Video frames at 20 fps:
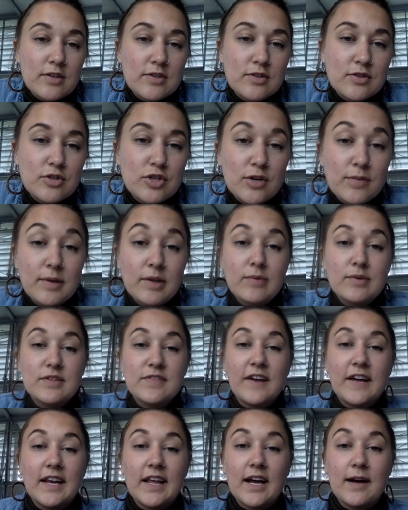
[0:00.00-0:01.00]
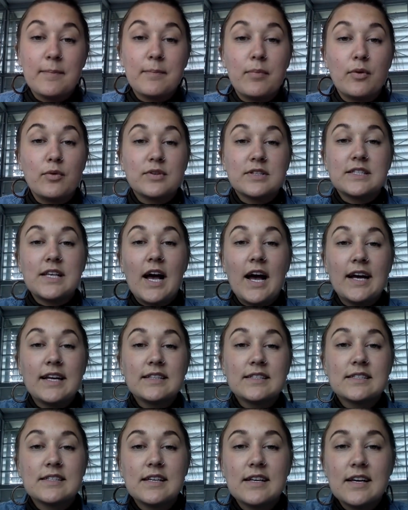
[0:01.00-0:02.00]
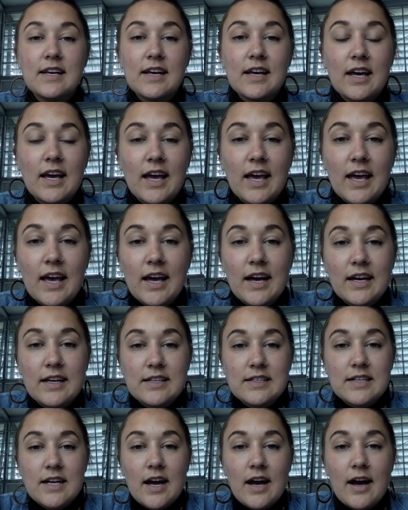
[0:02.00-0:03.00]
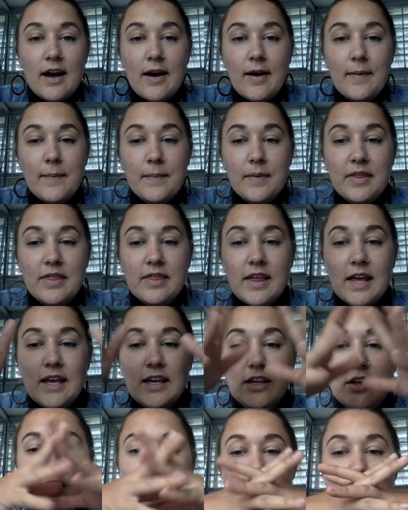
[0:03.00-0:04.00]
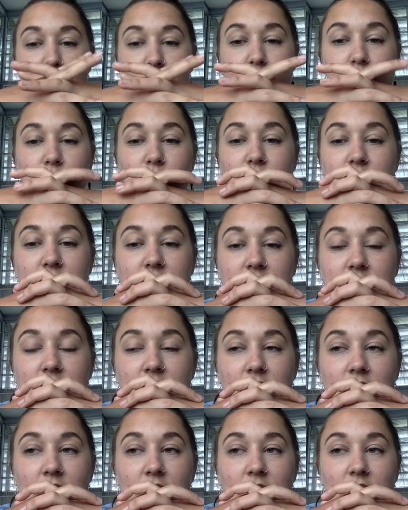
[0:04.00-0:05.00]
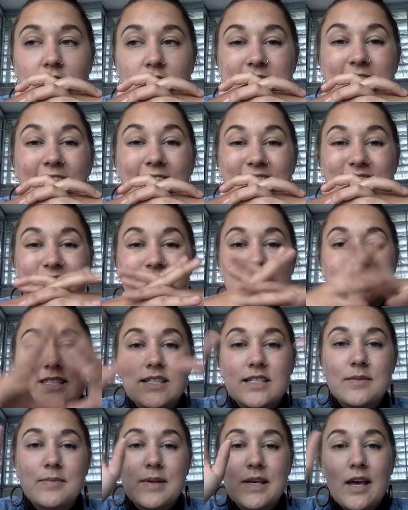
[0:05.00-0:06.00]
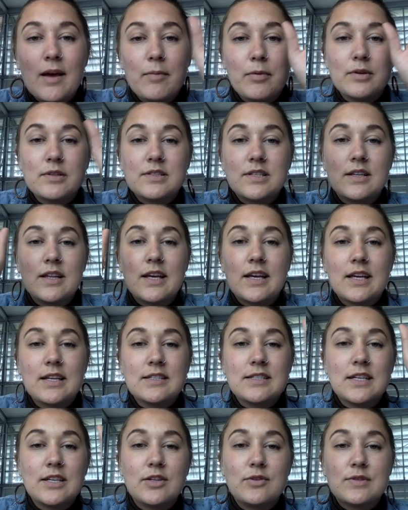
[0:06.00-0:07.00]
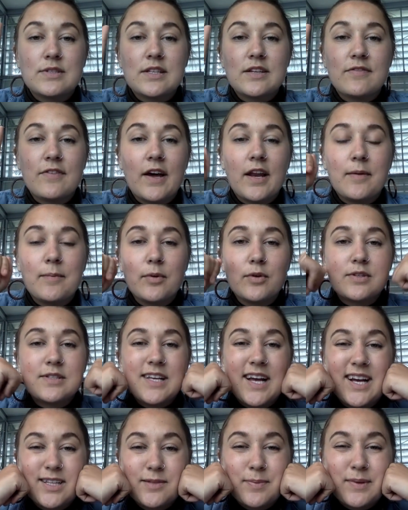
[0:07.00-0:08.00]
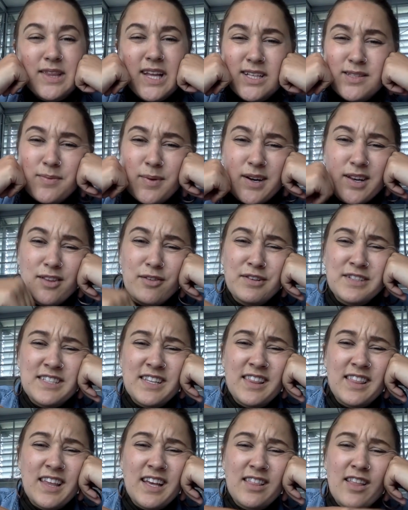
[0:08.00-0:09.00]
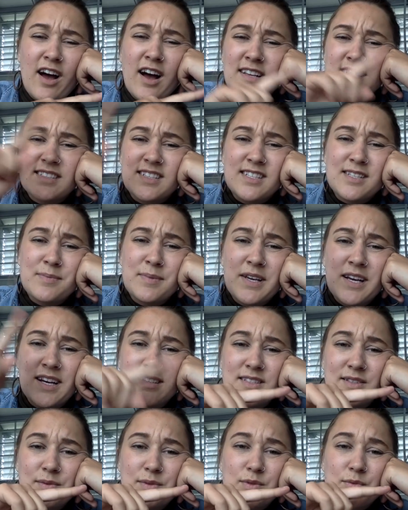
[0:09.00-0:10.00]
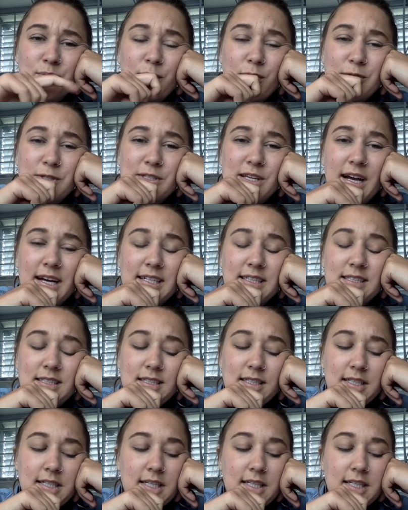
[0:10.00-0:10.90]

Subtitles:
So Germany was fighting on both sides, and they used tactics to be able to continuously fight on both sides, but that's part of the reason they lost is because it was both sides.